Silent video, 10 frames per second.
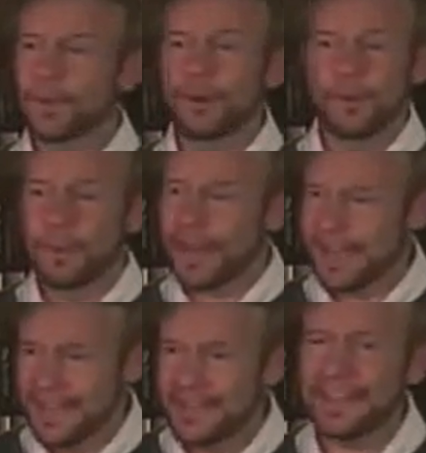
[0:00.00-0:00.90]

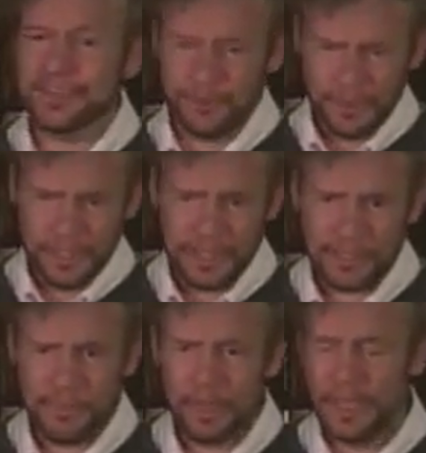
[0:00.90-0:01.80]
Nobody. That's a
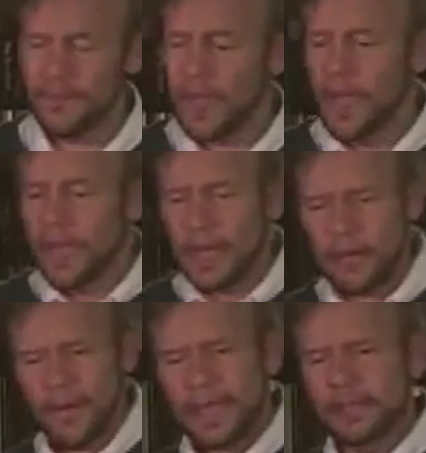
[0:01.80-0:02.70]
religious belief.
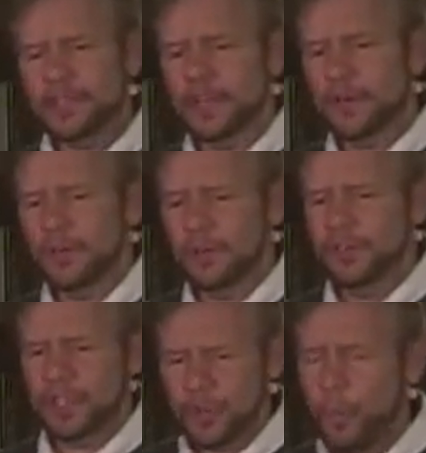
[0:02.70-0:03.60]
Now, if I can show
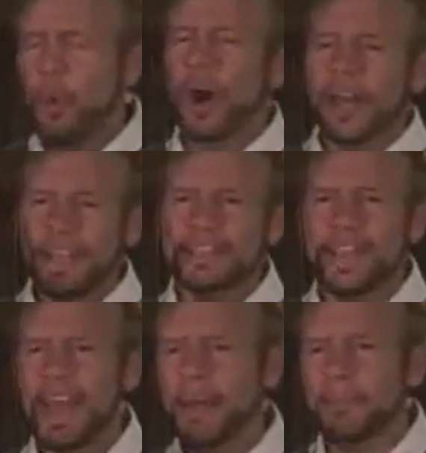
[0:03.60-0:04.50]
you just one
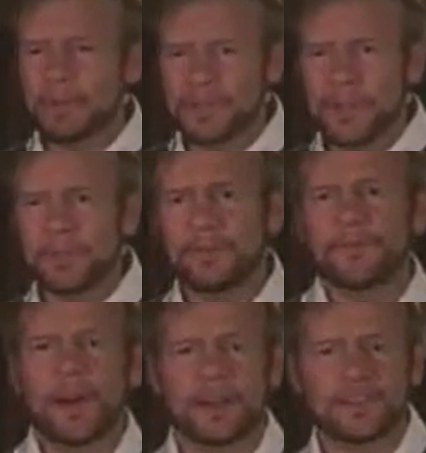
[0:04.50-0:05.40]
example of
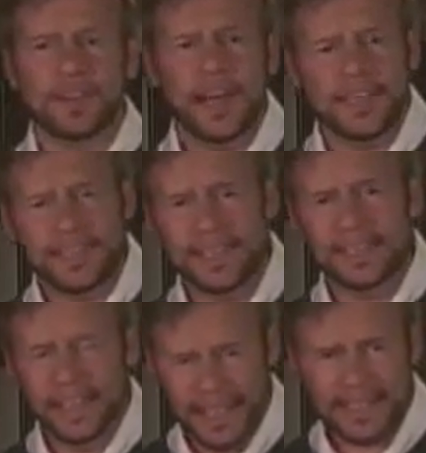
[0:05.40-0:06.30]
something fossilizing
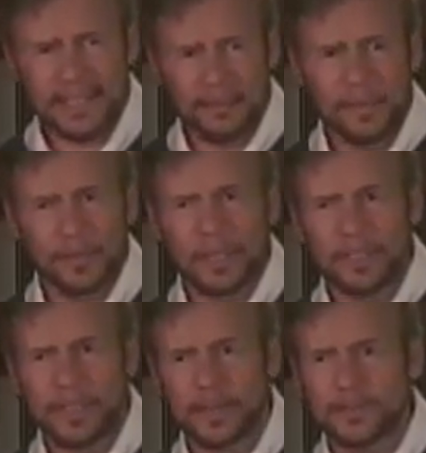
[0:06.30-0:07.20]
in less than a
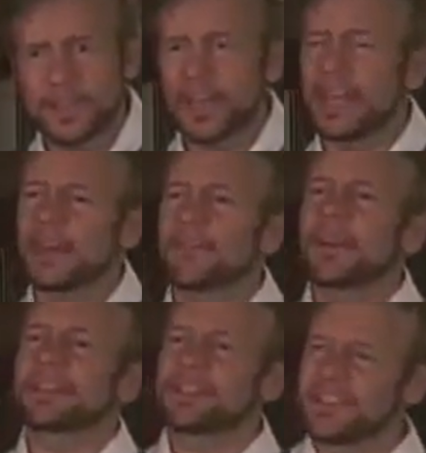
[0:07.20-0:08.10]
million years, and I
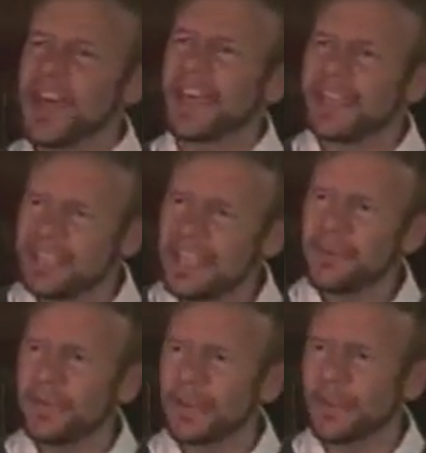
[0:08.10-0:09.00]
have
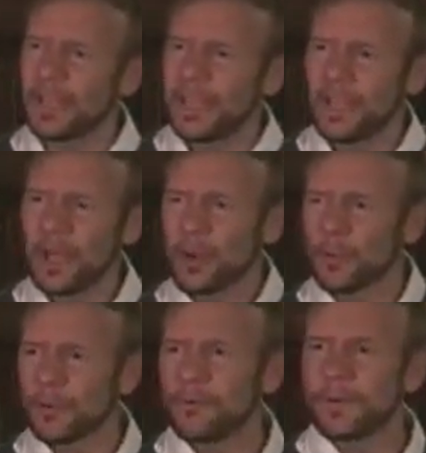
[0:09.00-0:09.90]
scientifically
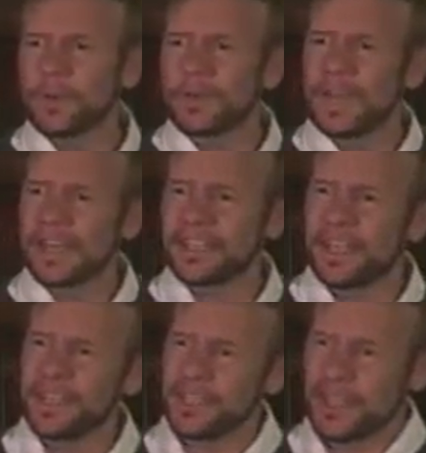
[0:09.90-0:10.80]
refuted
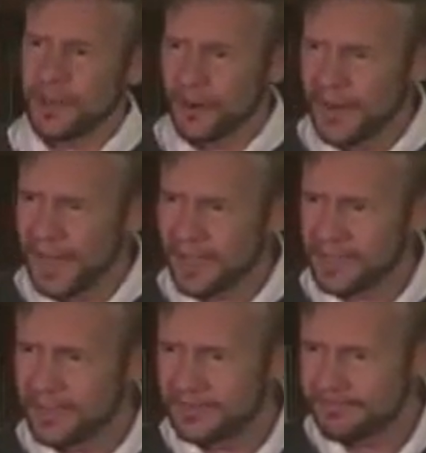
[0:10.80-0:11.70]
that teaching,
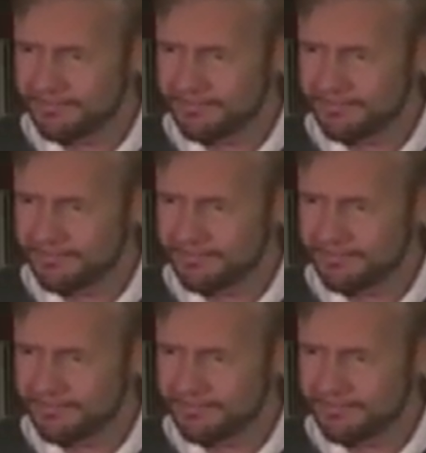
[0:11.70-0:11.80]
correct?